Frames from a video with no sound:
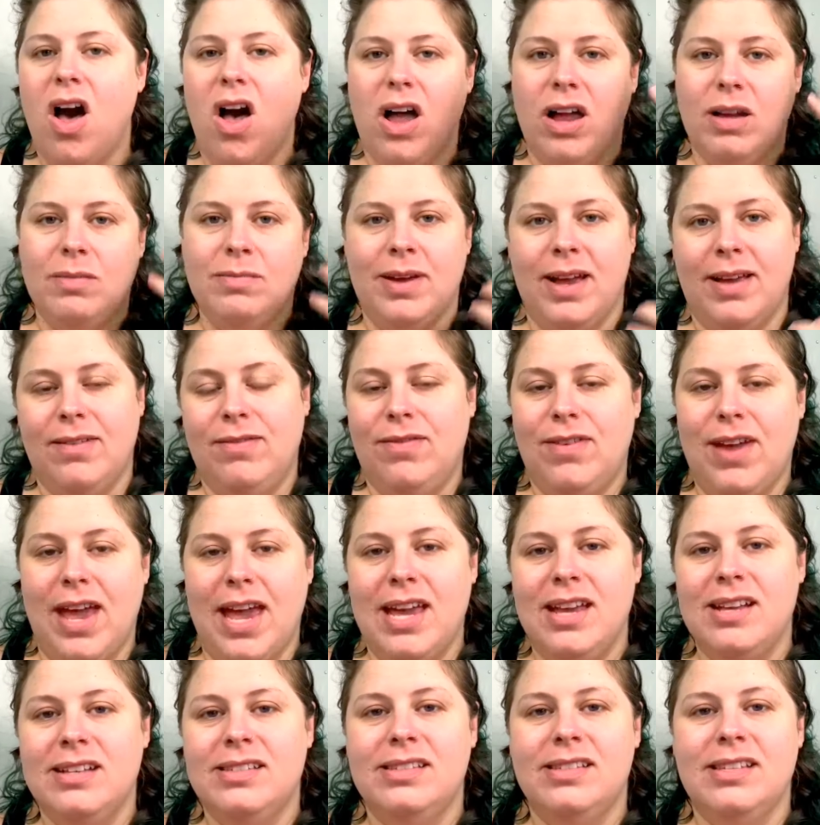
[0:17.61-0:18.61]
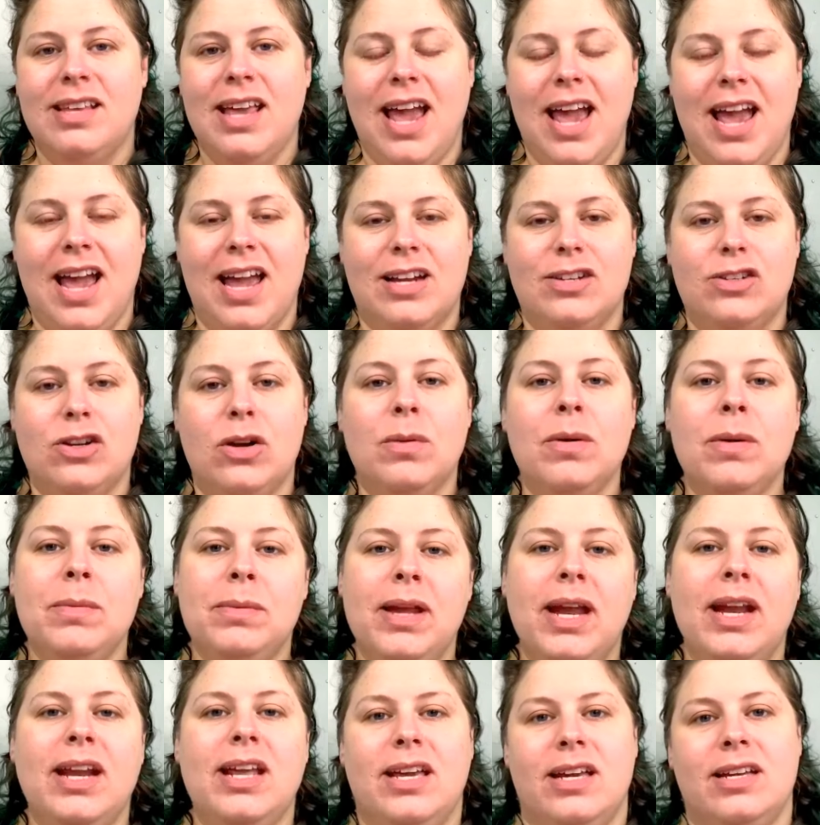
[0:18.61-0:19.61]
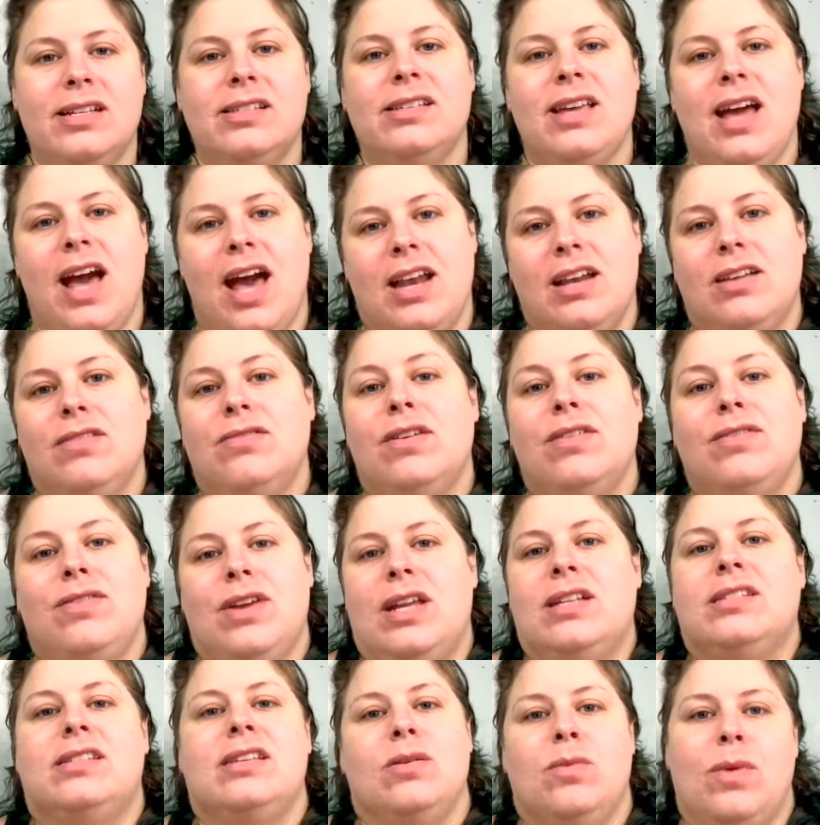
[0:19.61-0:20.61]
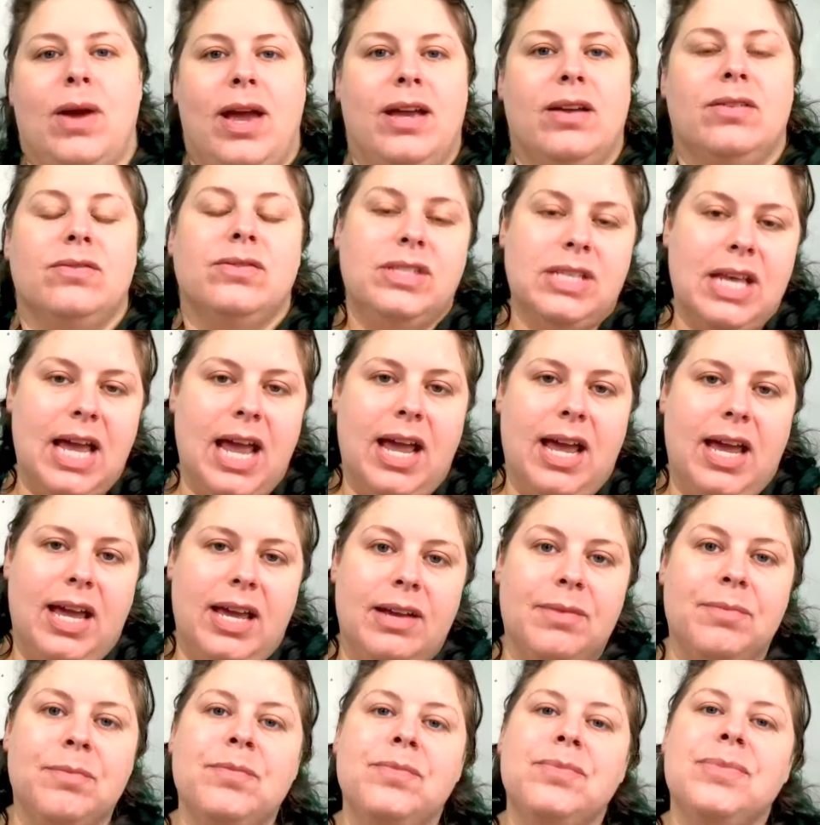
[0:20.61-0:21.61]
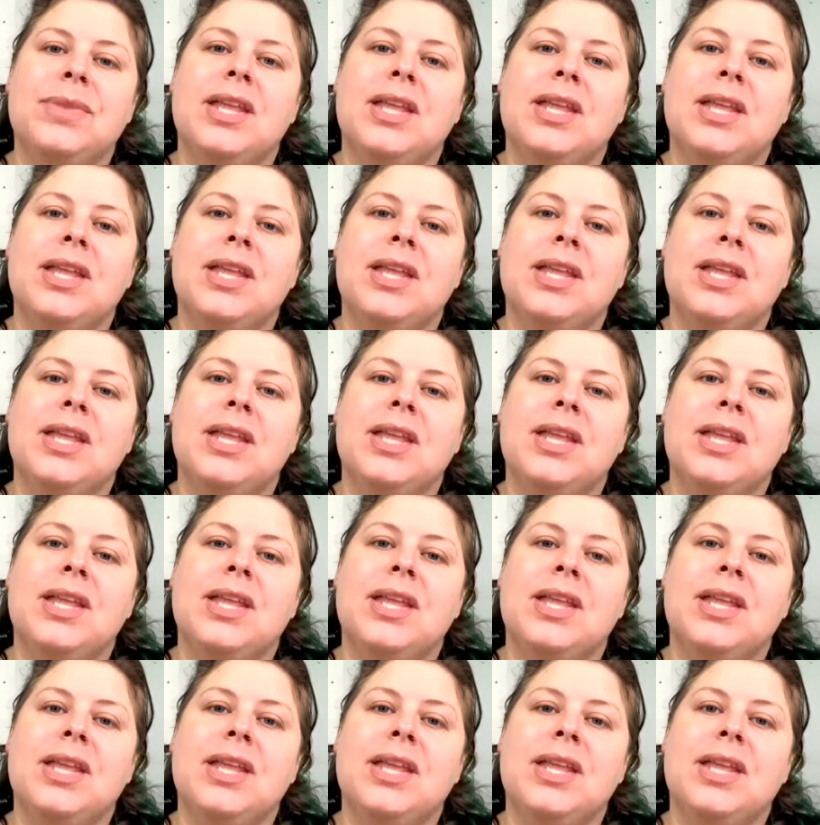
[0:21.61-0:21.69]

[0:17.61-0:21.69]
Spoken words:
on my face, and dermaplaning is kind of a fancy way of saying